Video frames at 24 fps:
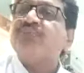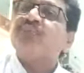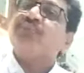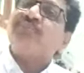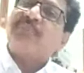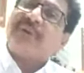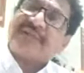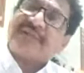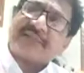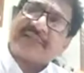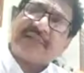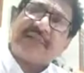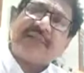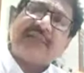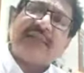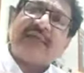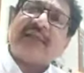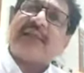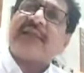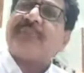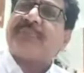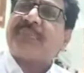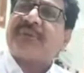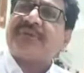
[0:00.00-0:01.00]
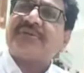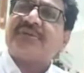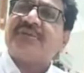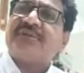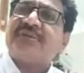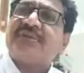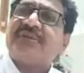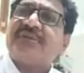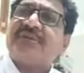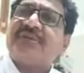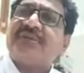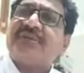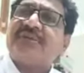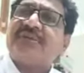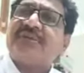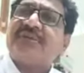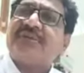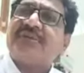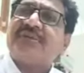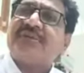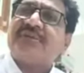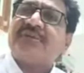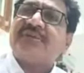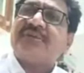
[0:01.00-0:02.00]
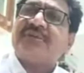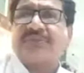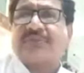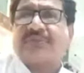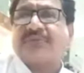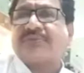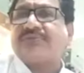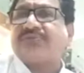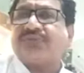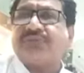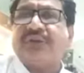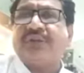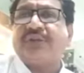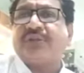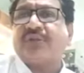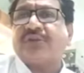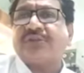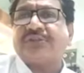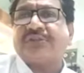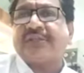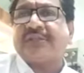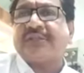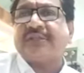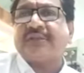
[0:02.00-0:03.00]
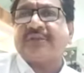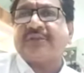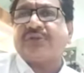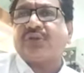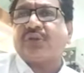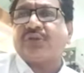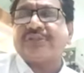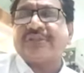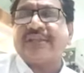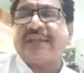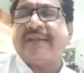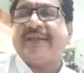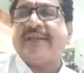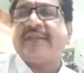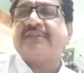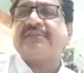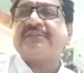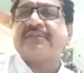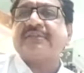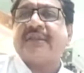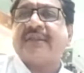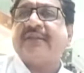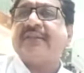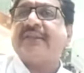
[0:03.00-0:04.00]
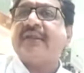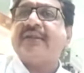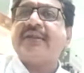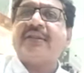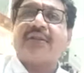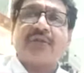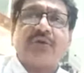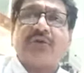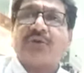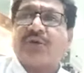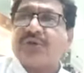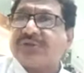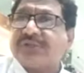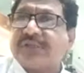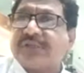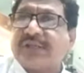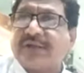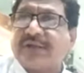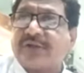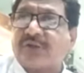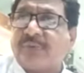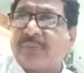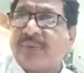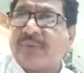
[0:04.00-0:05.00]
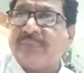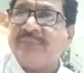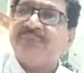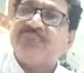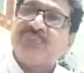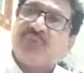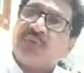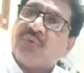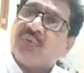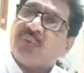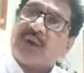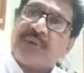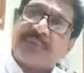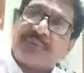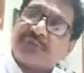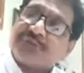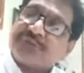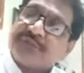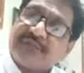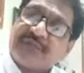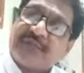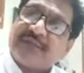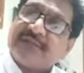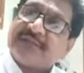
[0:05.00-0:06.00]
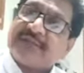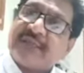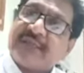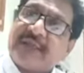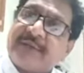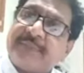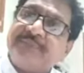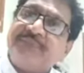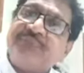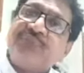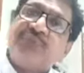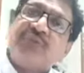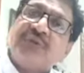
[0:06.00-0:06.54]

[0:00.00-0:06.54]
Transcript: But still there are patients which come across with tonsillitis and they undergo tonsillectomy. One procedure is that.